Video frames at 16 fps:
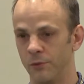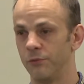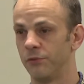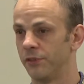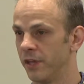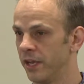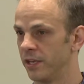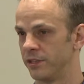
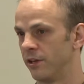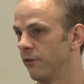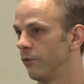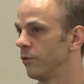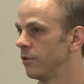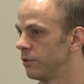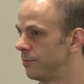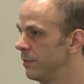things.
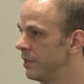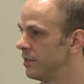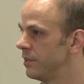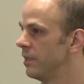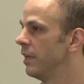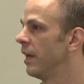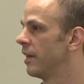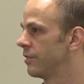Everyone's
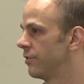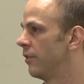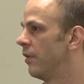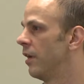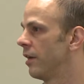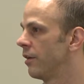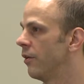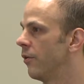busy and has a
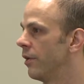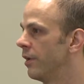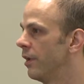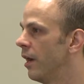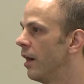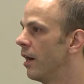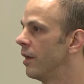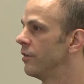lot going
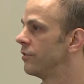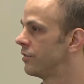on,